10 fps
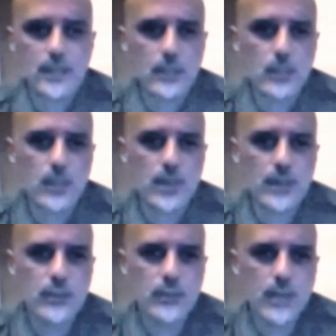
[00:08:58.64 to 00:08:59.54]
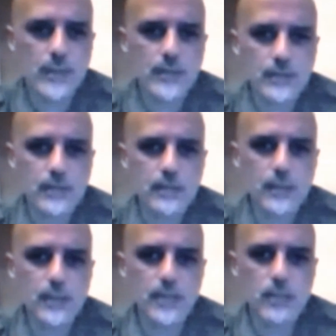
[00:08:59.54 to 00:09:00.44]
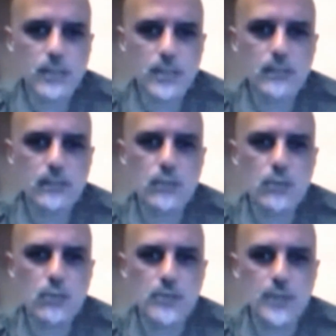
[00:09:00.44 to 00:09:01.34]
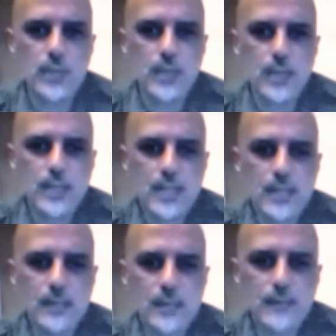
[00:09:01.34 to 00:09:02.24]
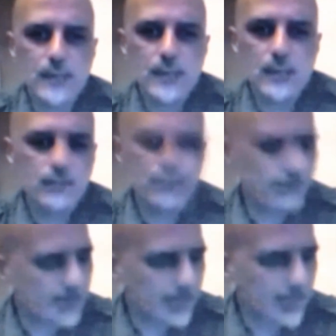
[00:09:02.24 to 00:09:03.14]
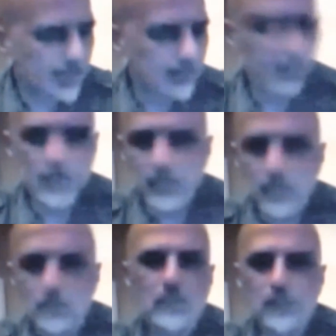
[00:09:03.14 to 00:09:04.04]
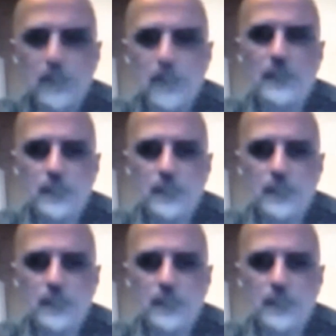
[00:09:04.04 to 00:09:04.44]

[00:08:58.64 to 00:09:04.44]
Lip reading: will wear the trappings. The priests will wear the robes. They'll still have the baptismal font